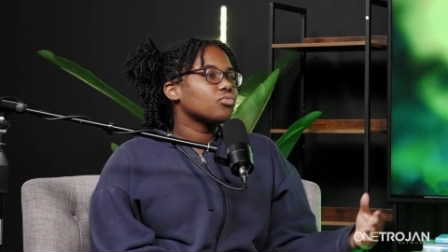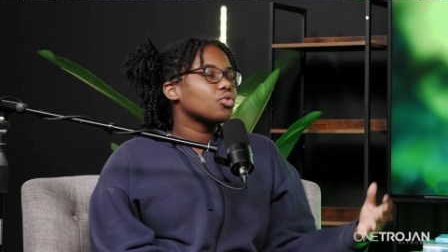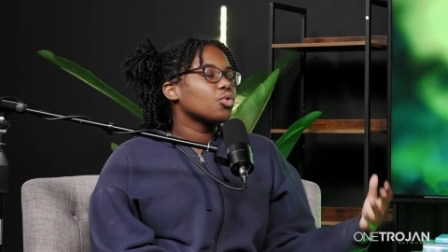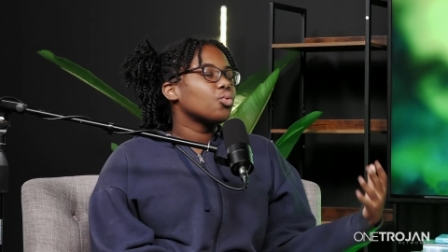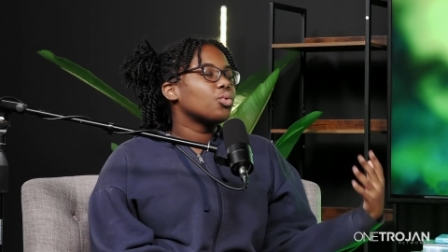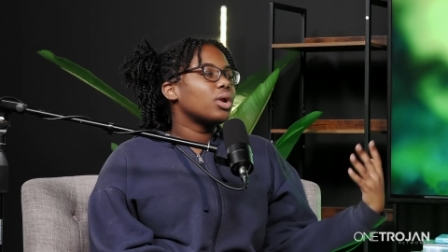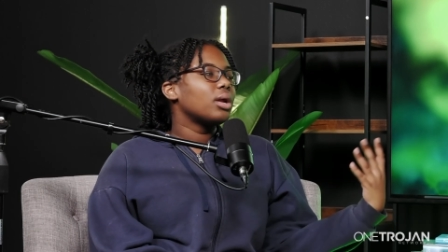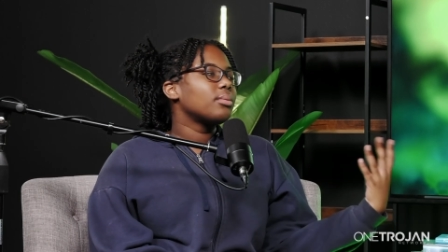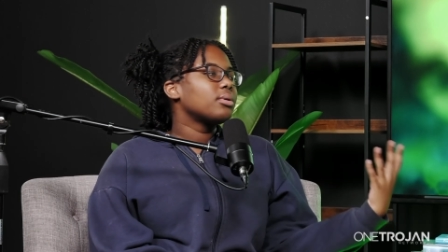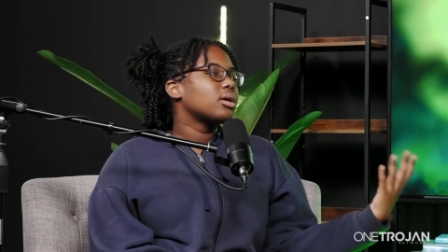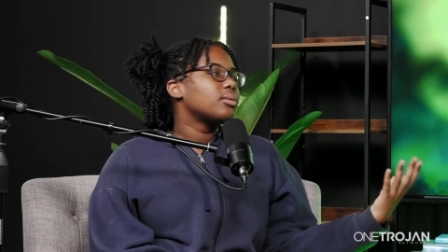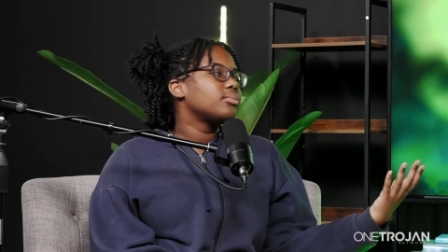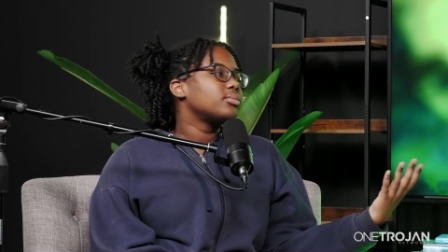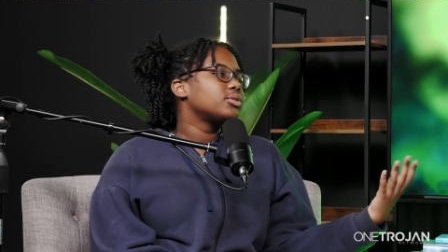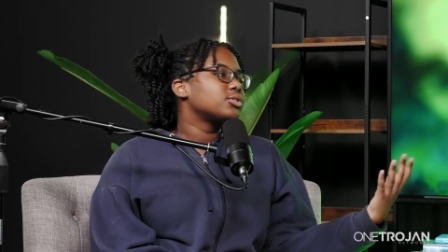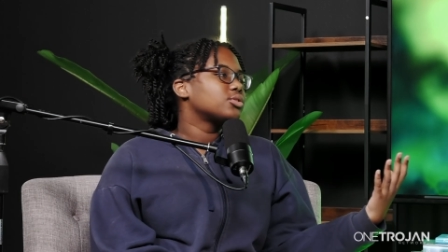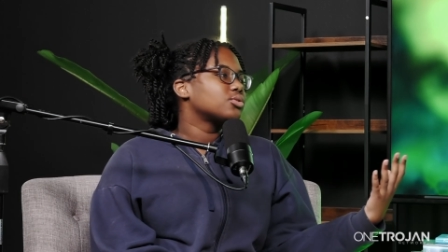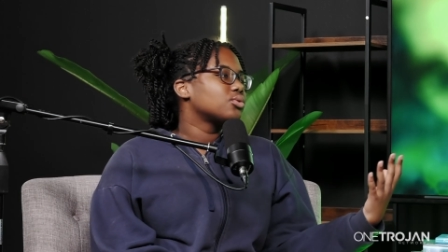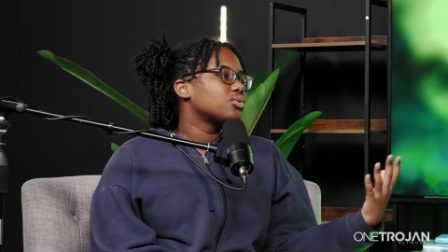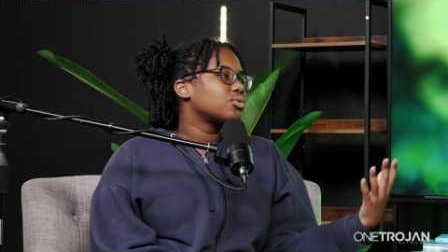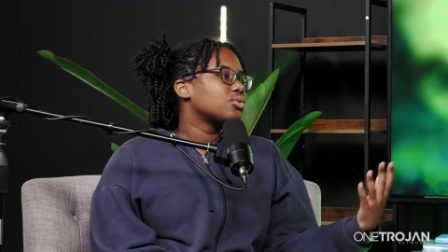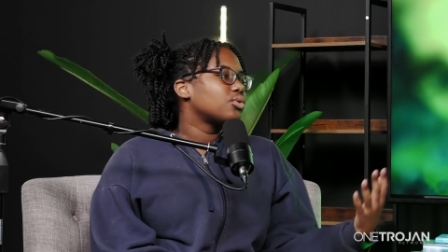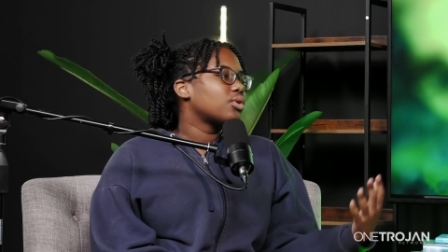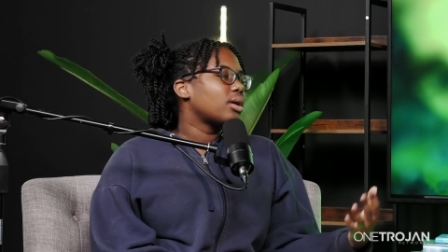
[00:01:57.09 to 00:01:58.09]
when I'm coming to
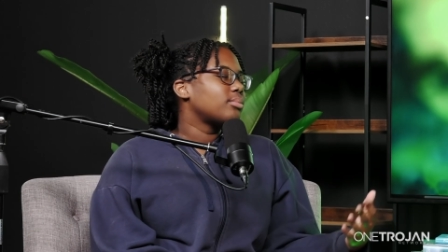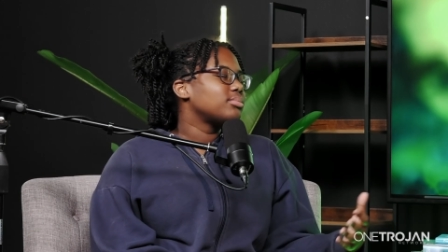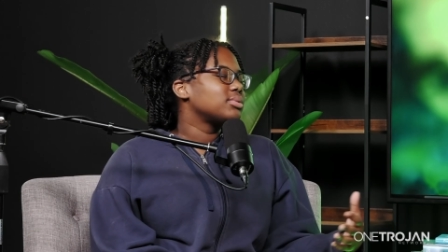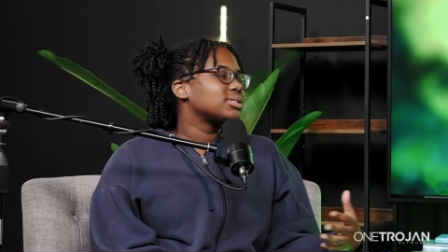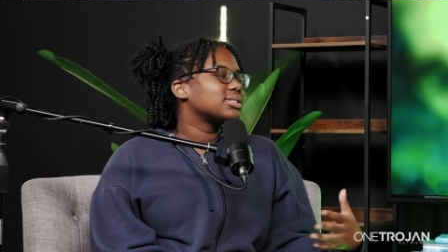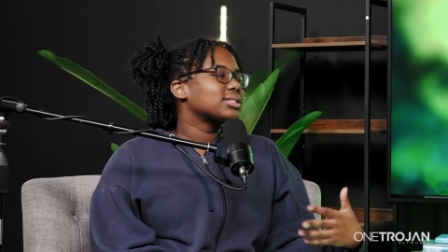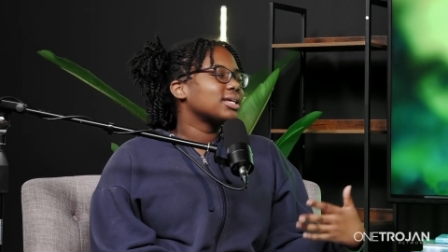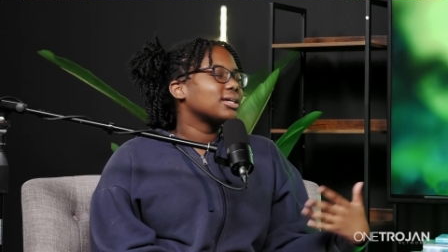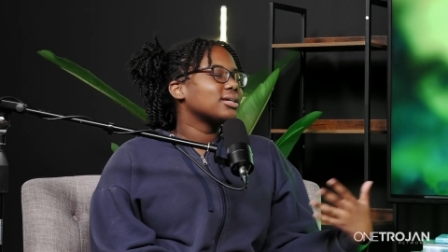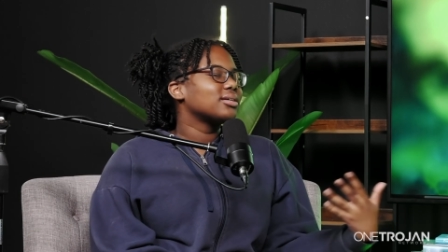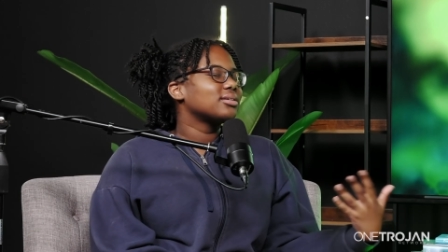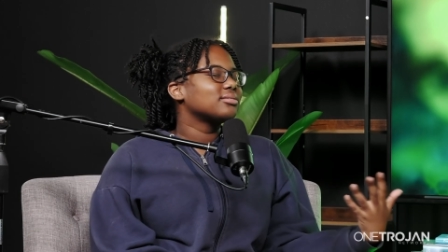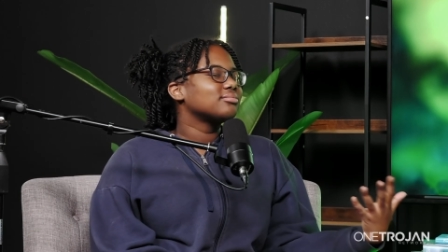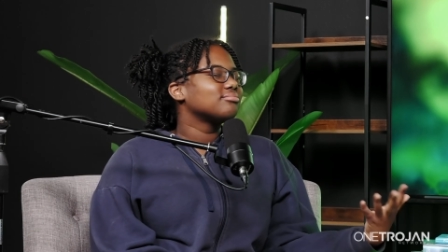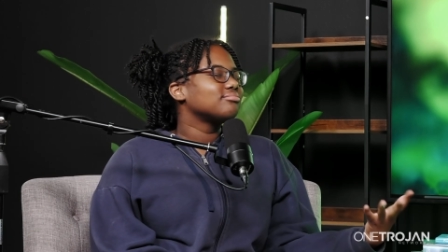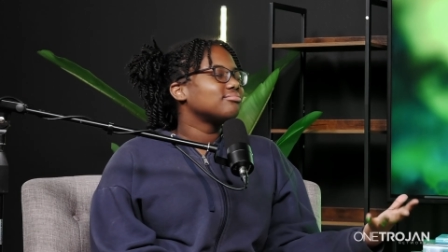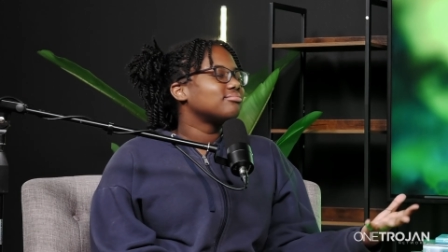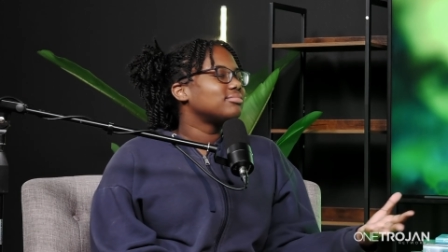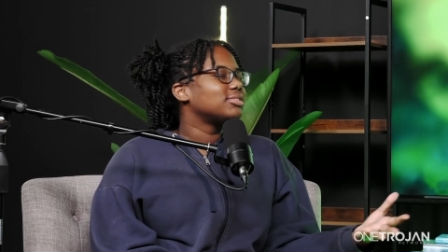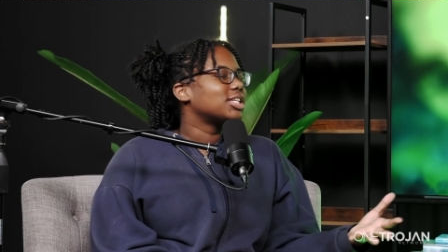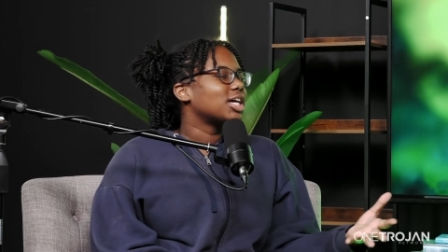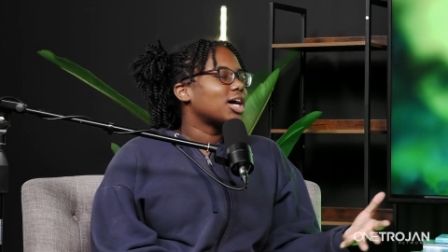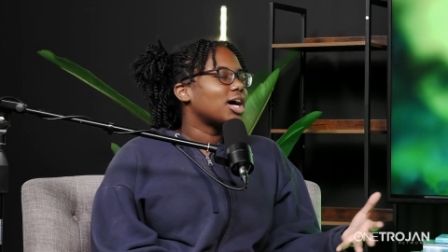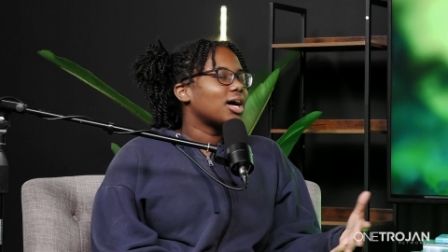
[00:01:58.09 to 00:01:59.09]
school, I'm just like
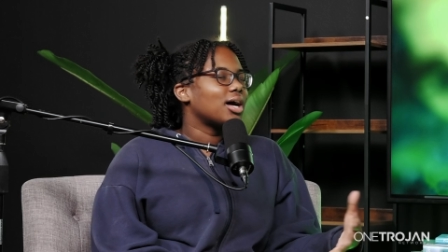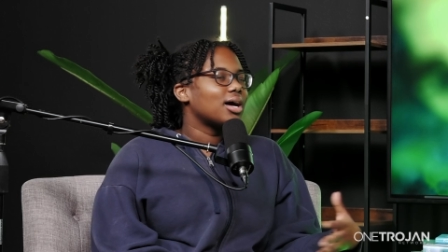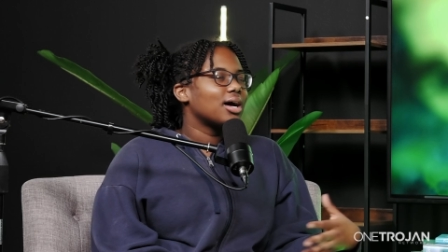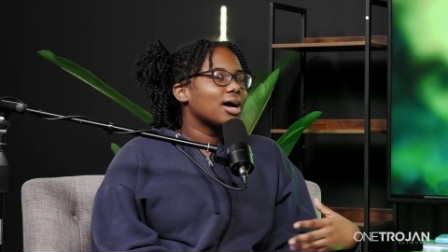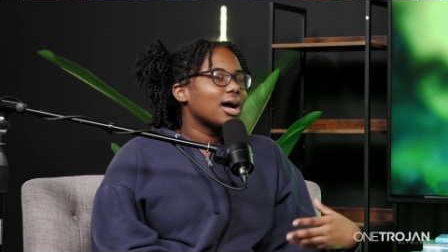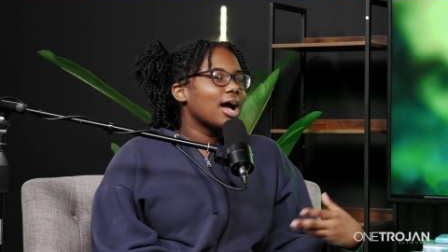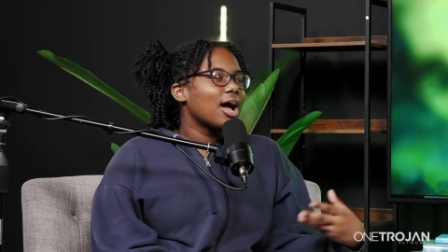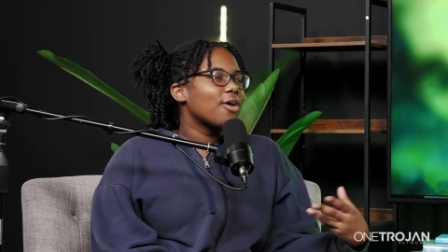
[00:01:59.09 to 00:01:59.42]
nah,